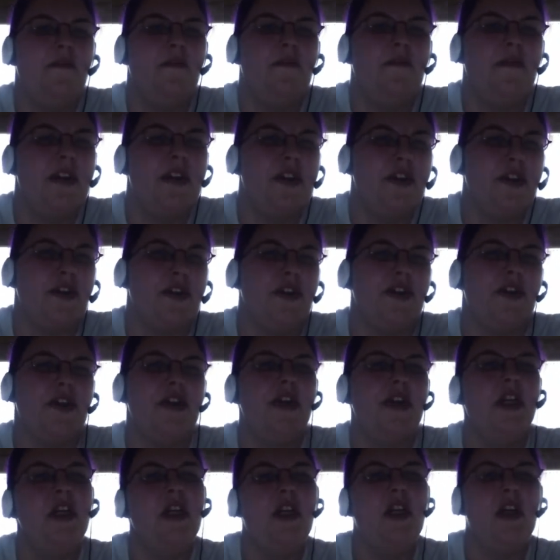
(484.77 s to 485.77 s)
Fincher,
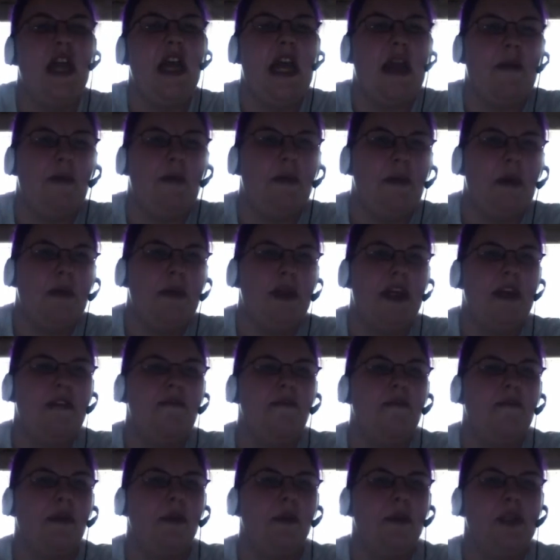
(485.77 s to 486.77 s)
a Republican
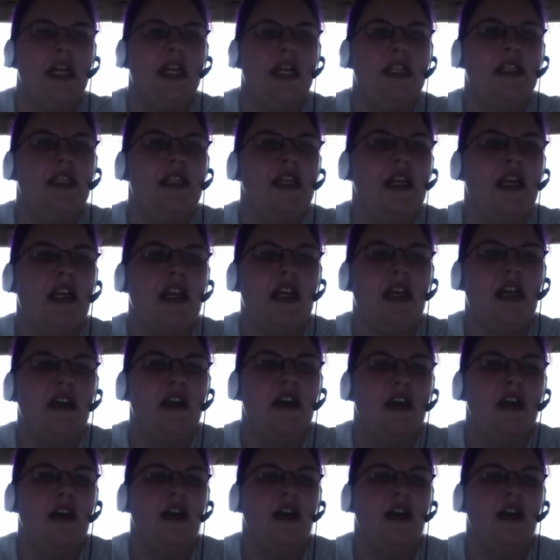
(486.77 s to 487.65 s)
from Tennessee,